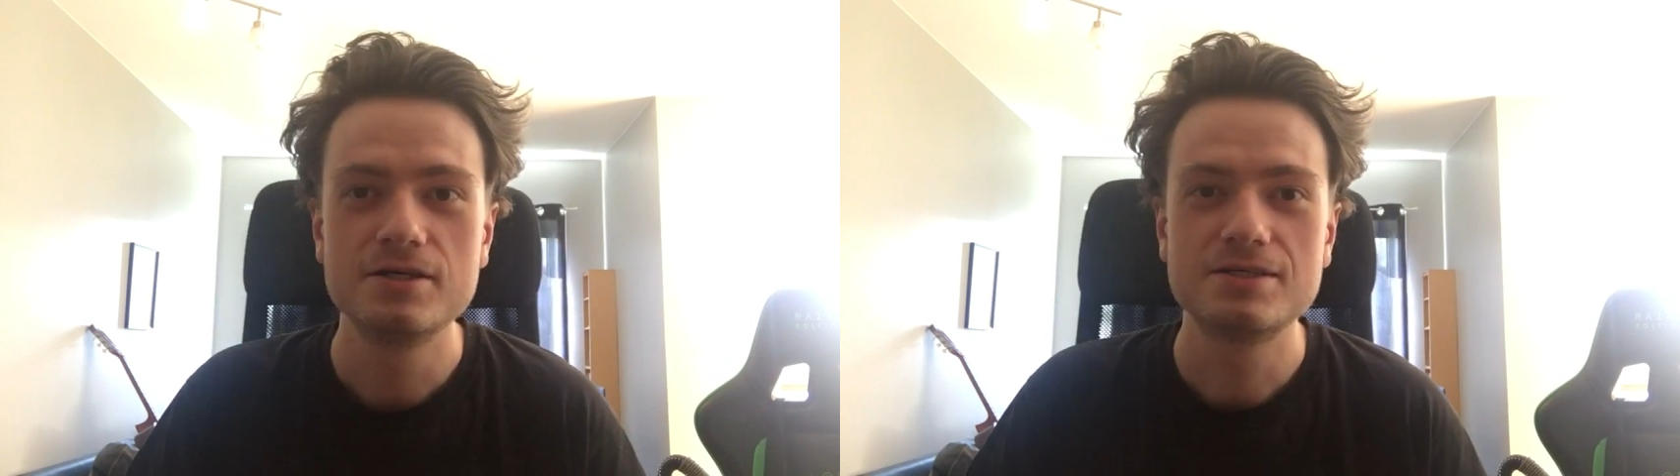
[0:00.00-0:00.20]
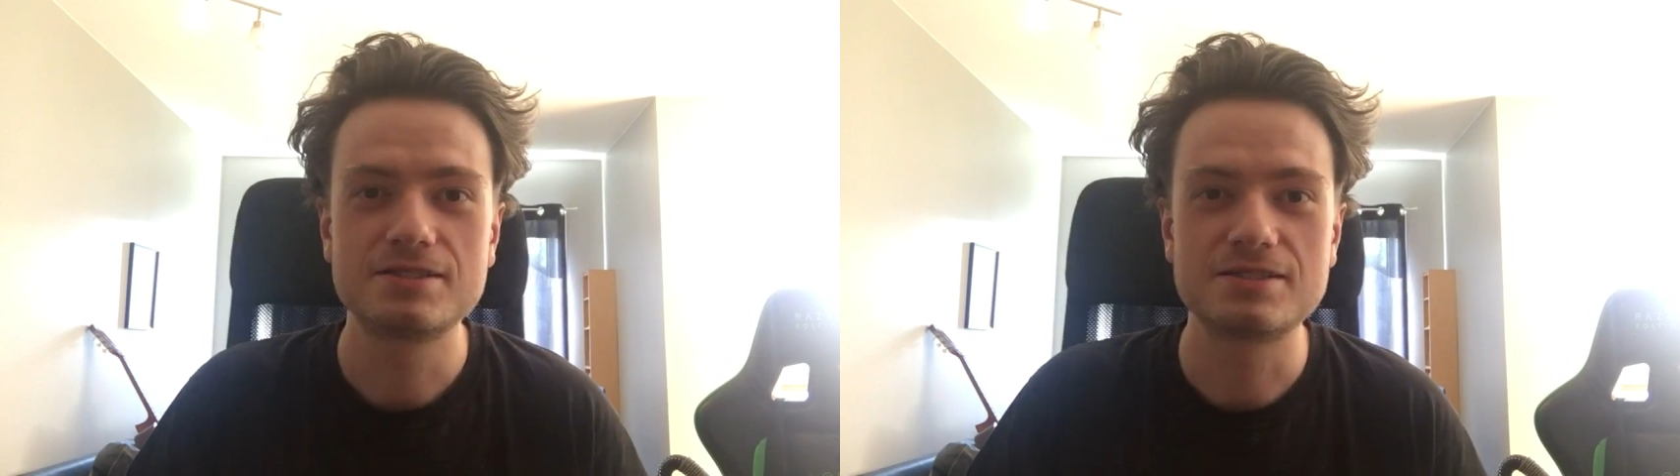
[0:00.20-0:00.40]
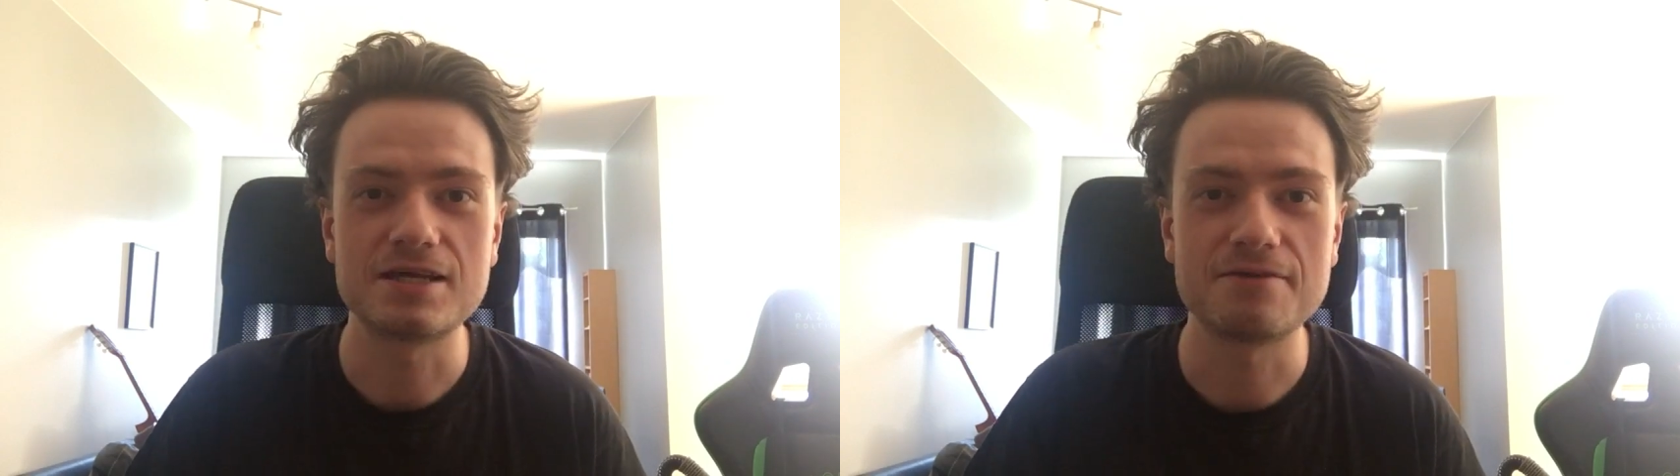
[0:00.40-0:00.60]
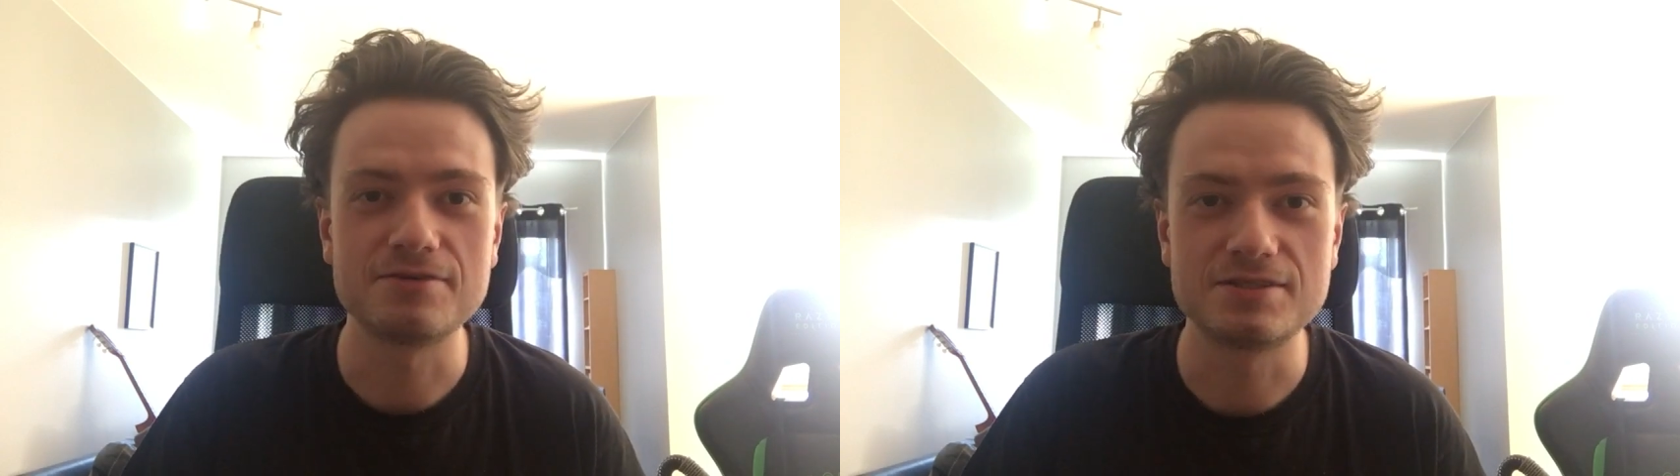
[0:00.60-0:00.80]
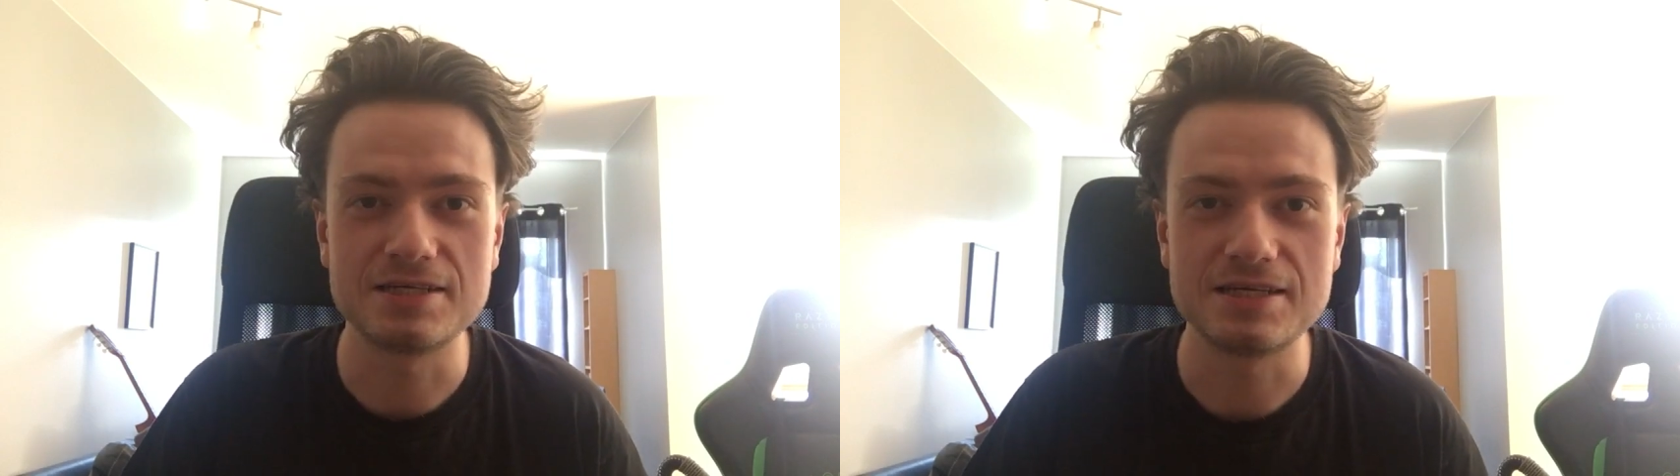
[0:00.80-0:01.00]

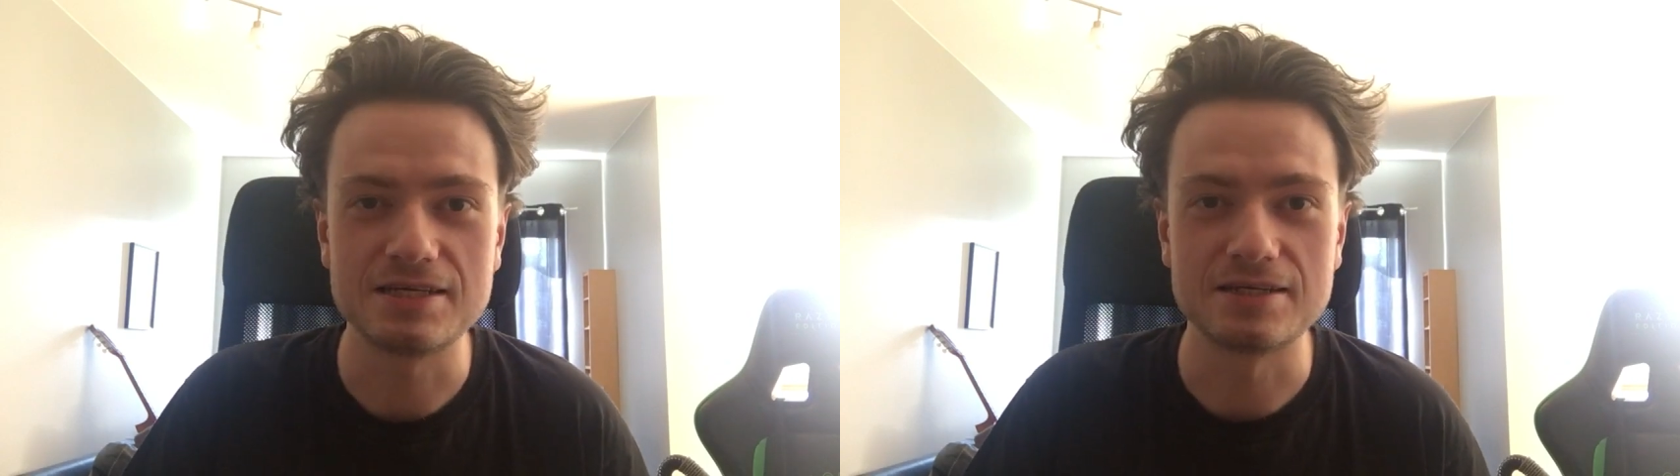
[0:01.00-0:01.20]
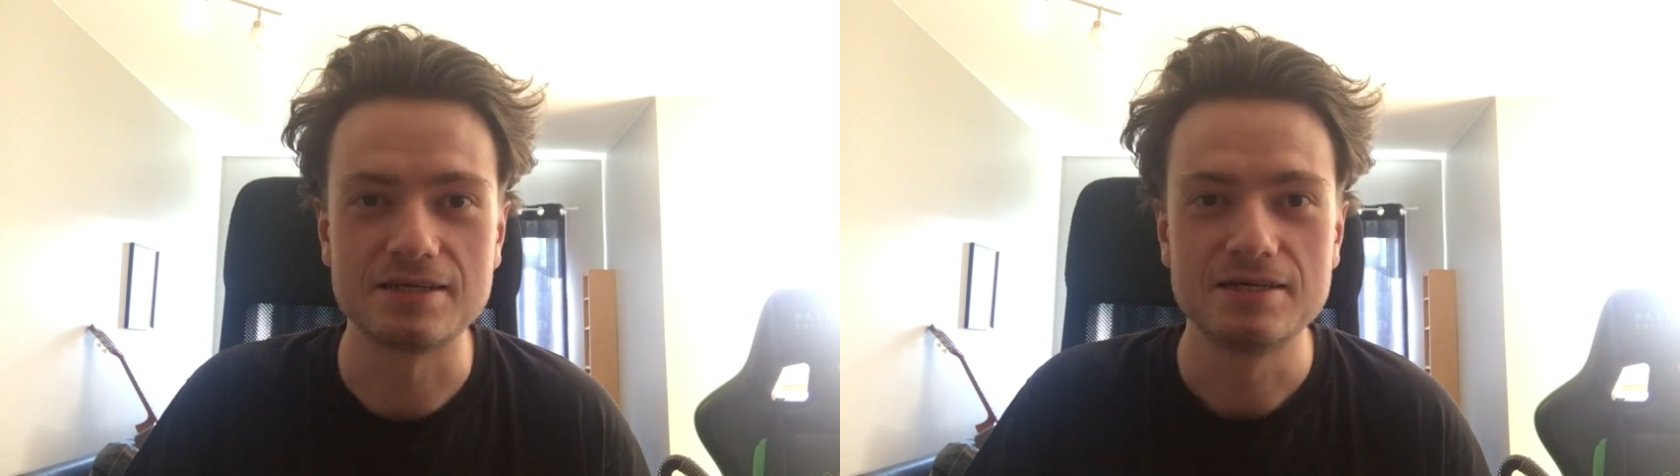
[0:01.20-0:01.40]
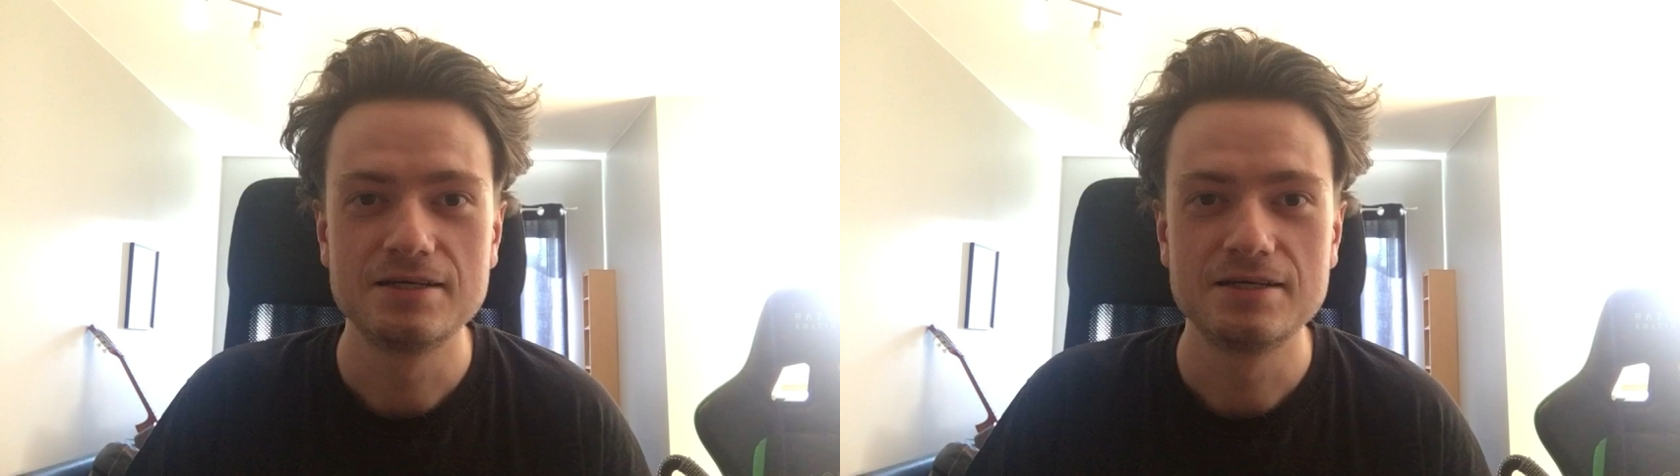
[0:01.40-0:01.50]
17.